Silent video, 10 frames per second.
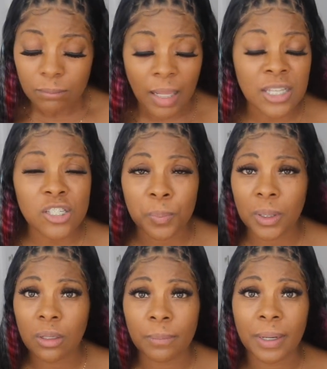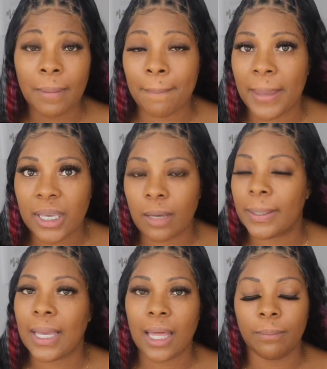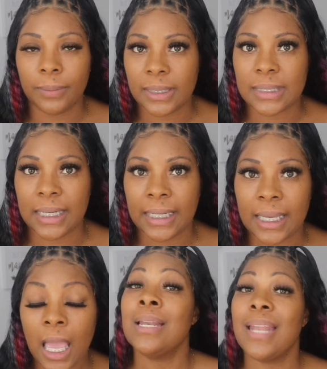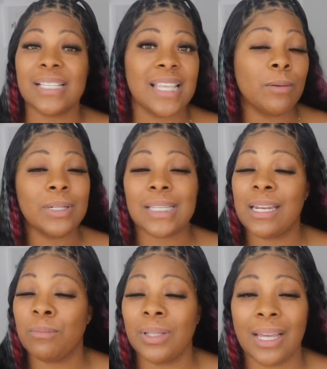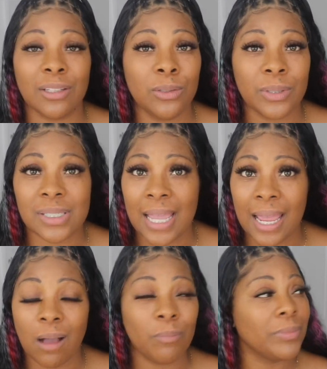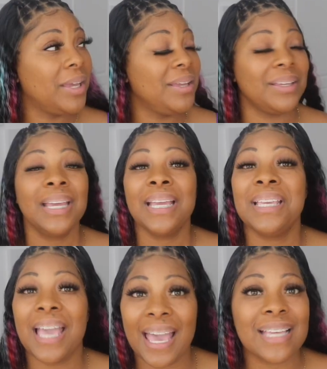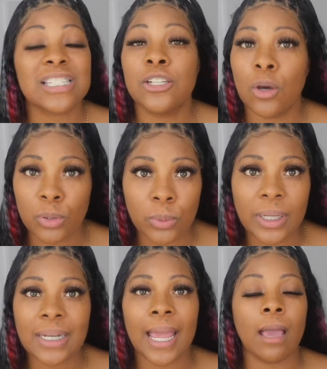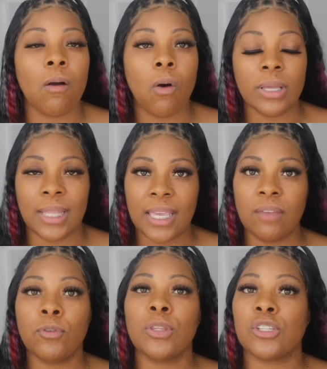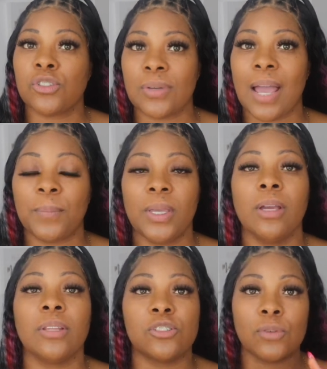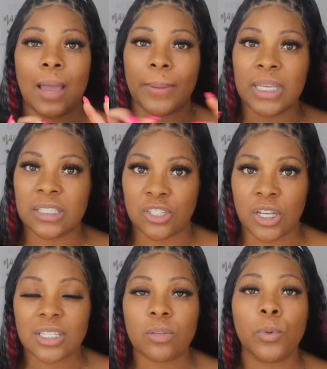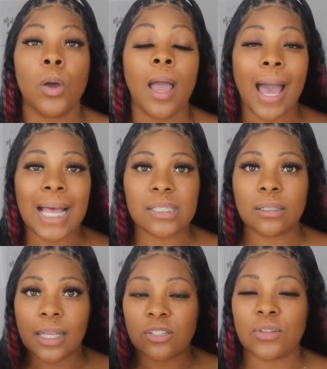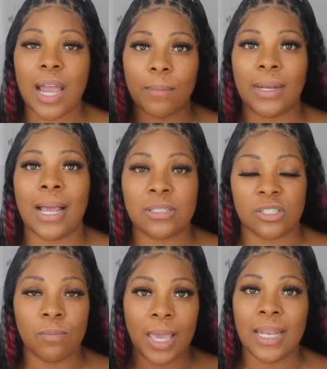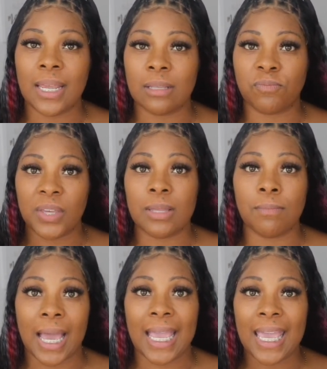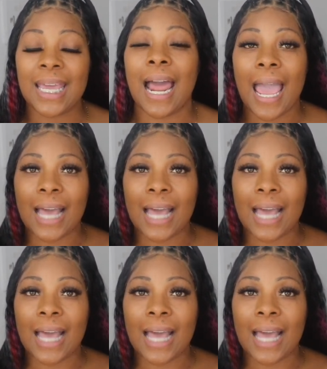I just put a little bit of my makeup and kind of blended it in. Next thing with this, I didn't really have to glue this down. Yes, no gluing it down. They give you this strap in here. The strap is adjustable. I took that strap and I just made it fit my head.